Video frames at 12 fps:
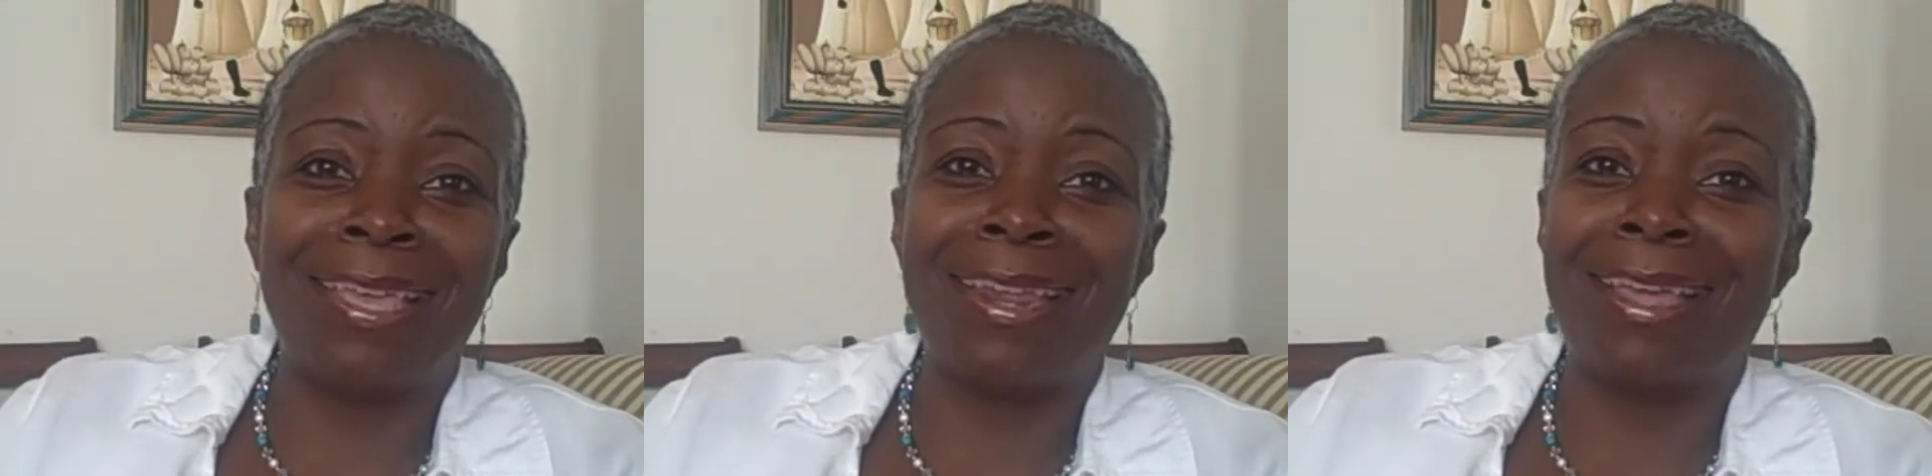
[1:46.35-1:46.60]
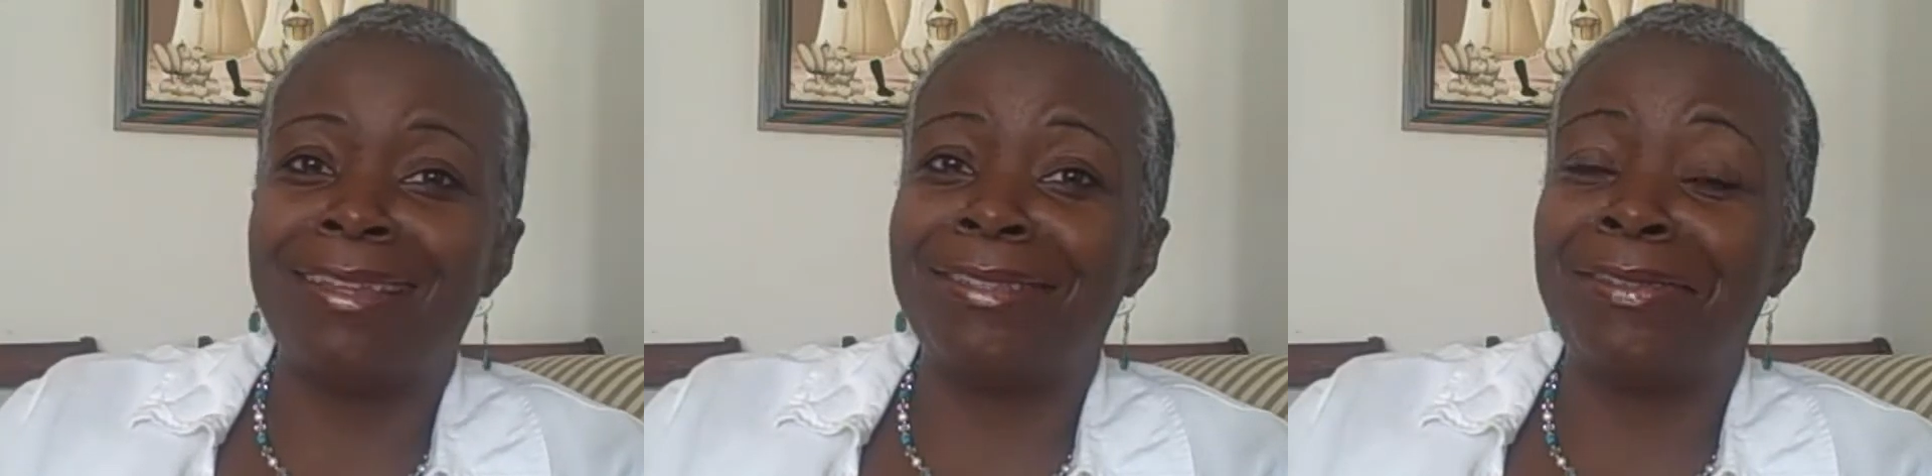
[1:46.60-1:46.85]
and
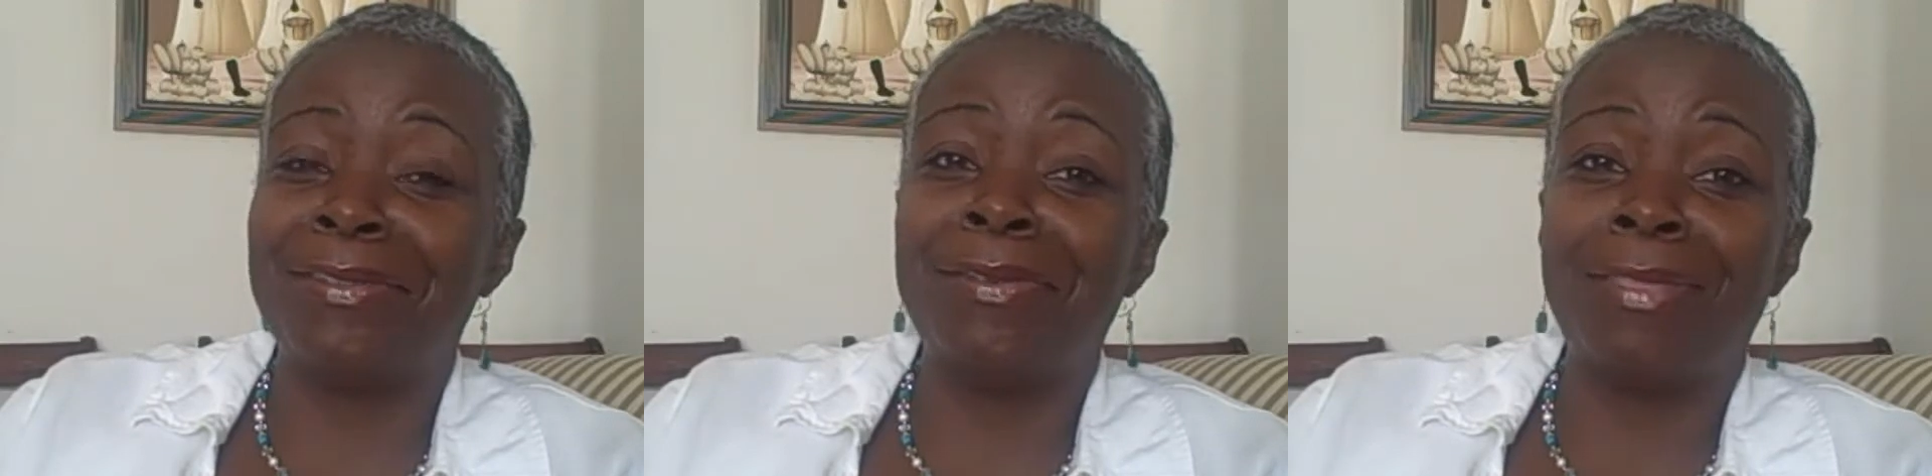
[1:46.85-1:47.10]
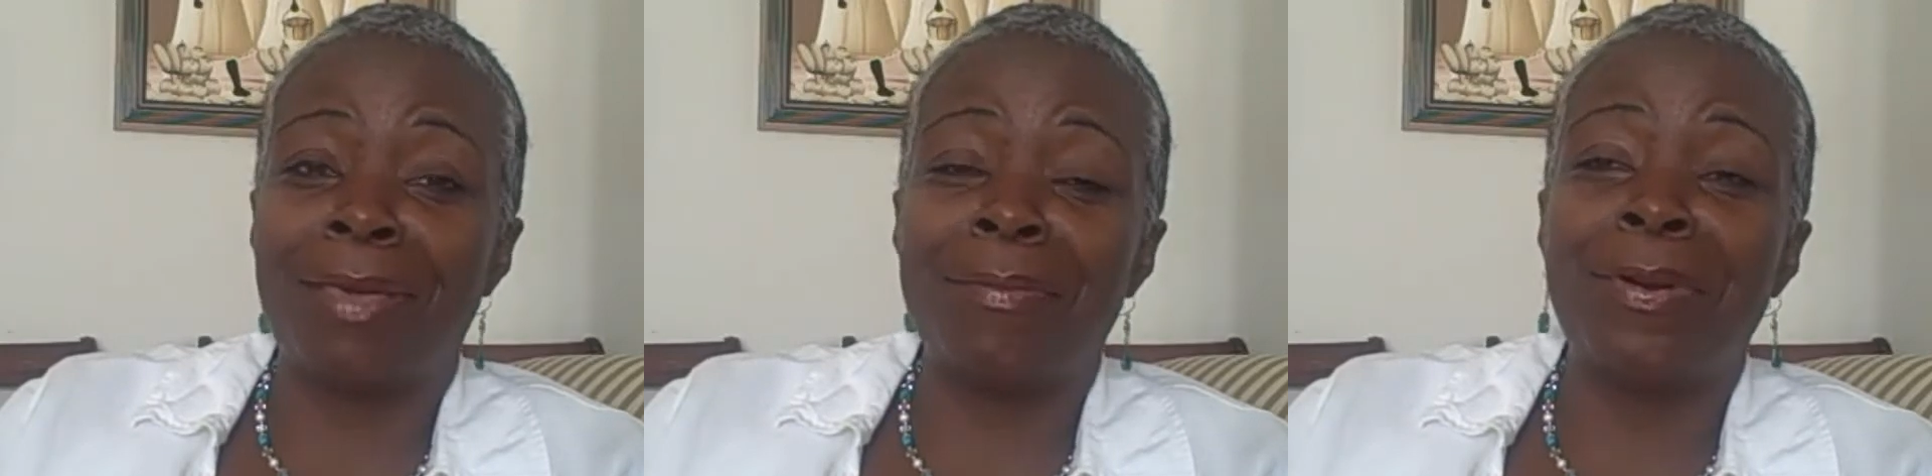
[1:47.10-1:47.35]
I just knew
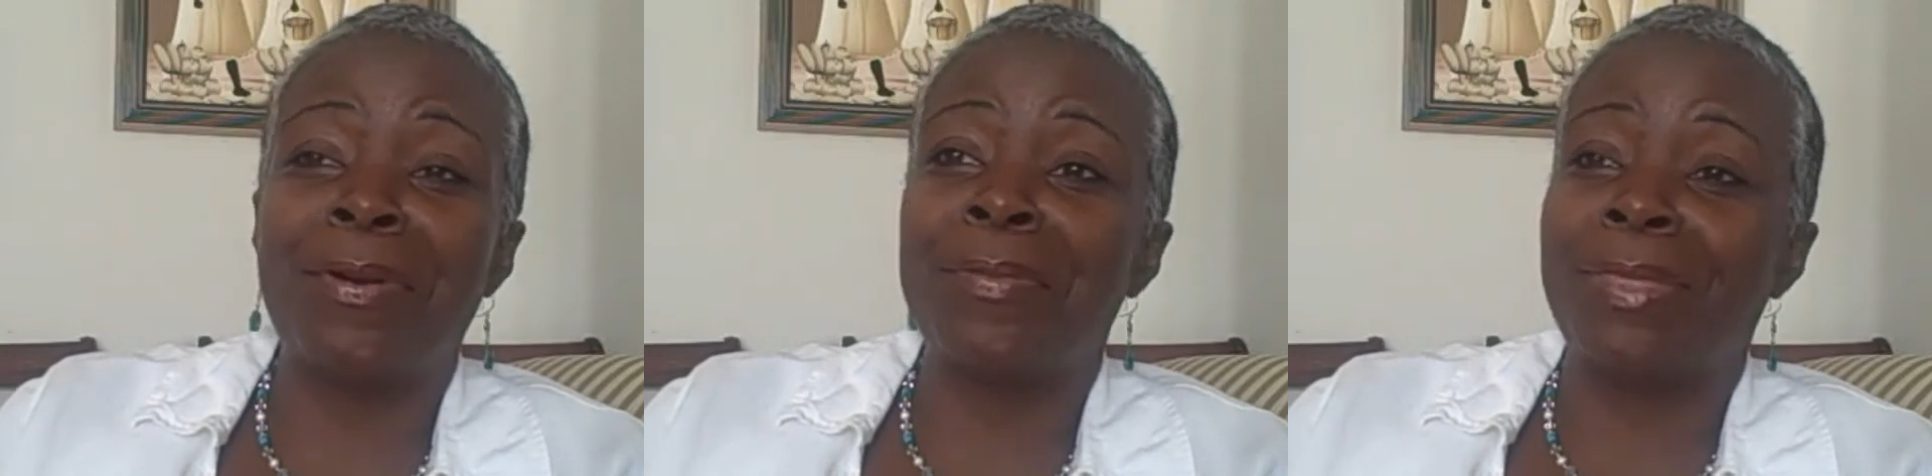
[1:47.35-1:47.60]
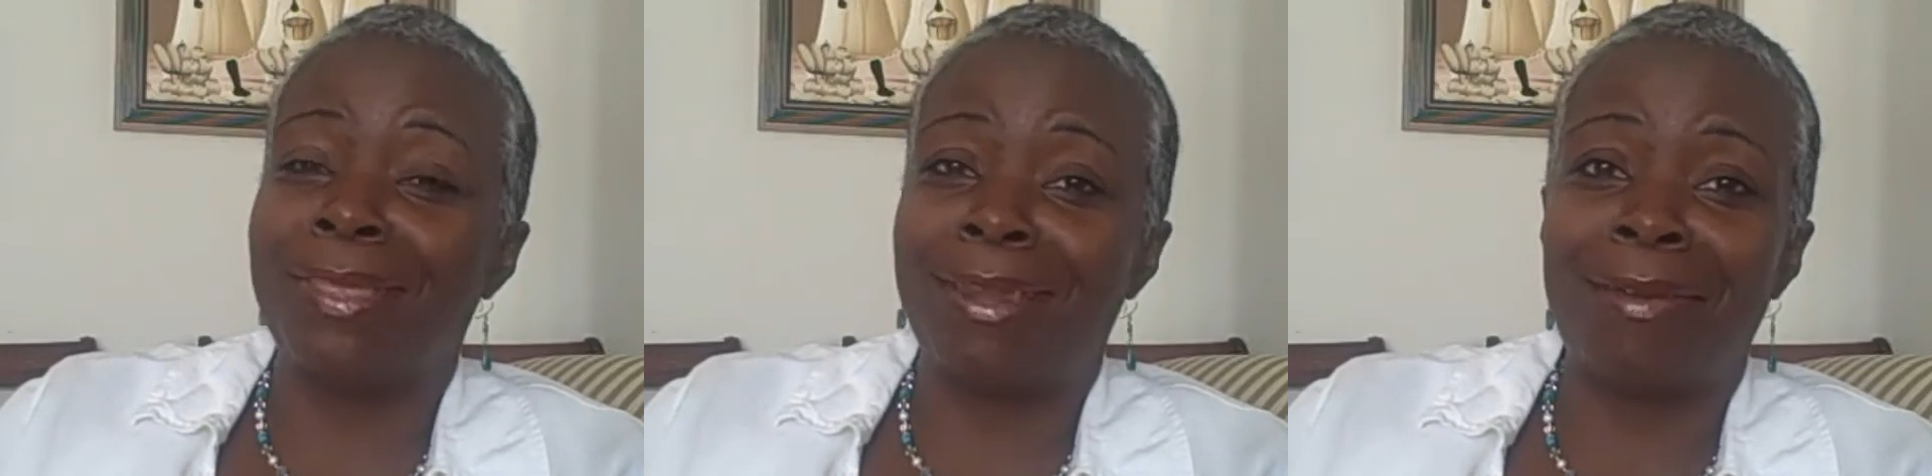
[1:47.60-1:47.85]
at that moment that